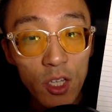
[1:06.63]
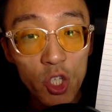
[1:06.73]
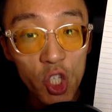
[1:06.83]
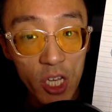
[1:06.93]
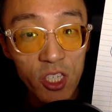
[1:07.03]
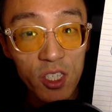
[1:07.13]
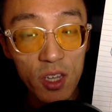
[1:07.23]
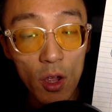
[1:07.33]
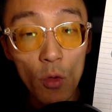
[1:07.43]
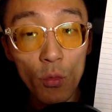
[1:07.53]
just
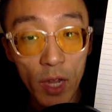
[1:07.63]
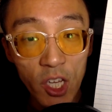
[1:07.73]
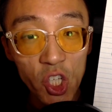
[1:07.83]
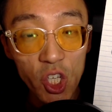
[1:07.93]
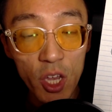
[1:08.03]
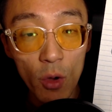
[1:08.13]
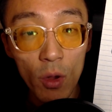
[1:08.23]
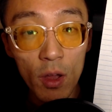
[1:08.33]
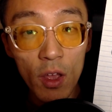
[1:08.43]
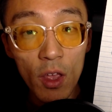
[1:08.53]
a ratio.
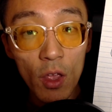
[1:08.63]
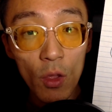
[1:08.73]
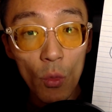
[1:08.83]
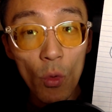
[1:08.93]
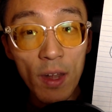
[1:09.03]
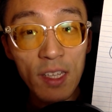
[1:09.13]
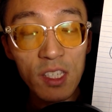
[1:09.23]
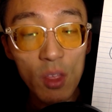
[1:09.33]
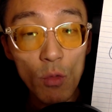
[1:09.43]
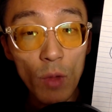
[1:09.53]
What is
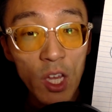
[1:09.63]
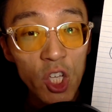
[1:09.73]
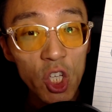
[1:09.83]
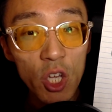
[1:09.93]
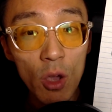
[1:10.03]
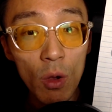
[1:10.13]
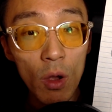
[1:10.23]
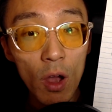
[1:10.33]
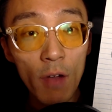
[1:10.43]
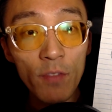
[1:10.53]
the ratio
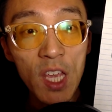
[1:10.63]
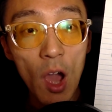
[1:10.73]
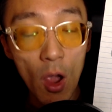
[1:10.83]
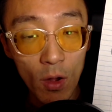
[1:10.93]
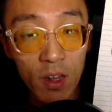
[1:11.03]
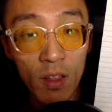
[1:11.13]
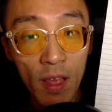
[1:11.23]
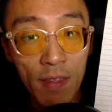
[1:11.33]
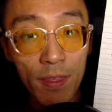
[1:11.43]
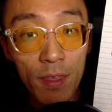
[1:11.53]
of the arc
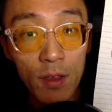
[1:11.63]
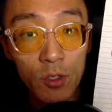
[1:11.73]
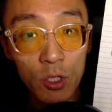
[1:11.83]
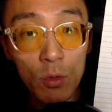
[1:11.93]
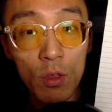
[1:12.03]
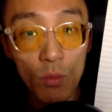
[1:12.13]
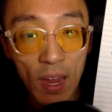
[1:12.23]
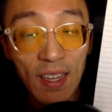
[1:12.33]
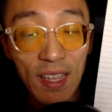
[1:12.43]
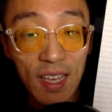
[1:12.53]
length to the
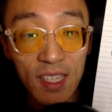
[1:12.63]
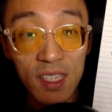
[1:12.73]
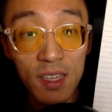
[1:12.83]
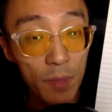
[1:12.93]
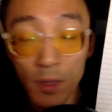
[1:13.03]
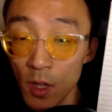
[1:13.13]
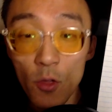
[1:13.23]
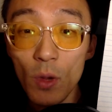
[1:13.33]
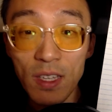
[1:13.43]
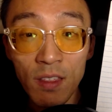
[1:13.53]
radius?
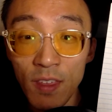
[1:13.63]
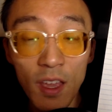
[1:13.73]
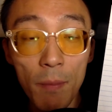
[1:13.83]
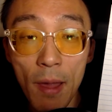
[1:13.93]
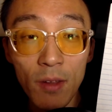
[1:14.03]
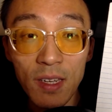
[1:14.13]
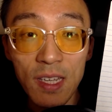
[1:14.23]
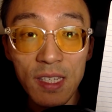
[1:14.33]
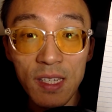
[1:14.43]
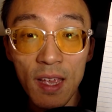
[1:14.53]
Another way to think about it
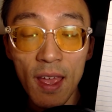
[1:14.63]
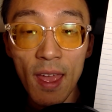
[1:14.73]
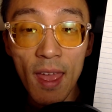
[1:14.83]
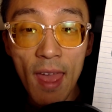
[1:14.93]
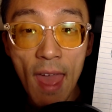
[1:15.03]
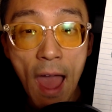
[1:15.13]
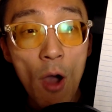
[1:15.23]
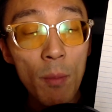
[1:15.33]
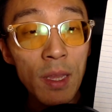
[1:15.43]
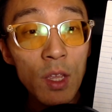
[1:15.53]
is how
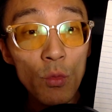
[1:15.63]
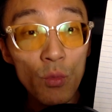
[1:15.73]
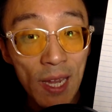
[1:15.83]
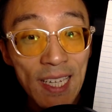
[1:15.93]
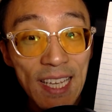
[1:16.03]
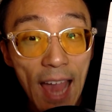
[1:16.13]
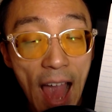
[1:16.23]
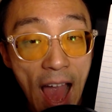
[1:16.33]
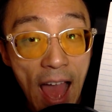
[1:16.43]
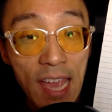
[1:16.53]
many radii
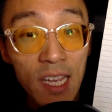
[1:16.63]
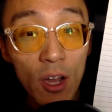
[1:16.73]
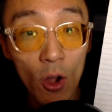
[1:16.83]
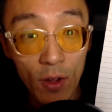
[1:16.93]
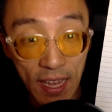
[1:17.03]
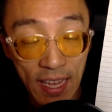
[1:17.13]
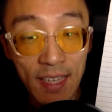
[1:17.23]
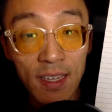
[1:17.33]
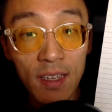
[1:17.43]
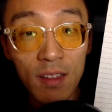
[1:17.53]
are
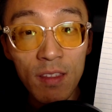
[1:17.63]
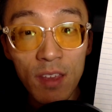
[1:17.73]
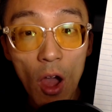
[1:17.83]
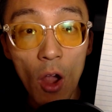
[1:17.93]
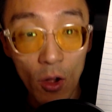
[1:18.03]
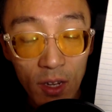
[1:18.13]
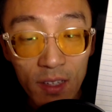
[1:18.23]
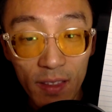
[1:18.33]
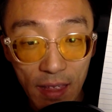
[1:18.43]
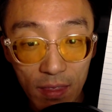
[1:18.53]
in the
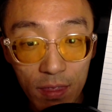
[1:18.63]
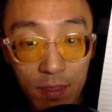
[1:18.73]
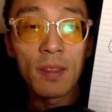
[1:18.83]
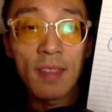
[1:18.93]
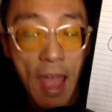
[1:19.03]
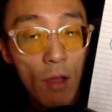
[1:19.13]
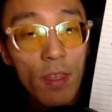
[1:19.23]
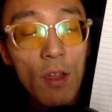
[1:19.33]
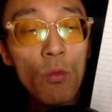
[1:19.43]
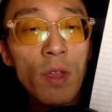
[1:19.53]
arc length. Now
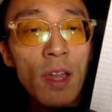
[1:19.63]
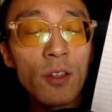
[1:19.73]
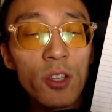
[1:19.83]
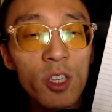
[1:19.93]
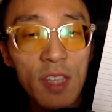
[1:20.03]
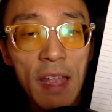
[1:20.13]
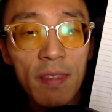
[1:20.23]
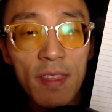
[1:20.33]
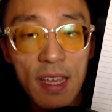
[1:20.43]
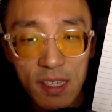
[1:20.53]
that we
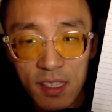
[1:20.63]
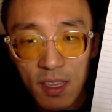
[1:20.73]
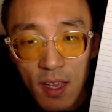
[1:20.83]
understand this,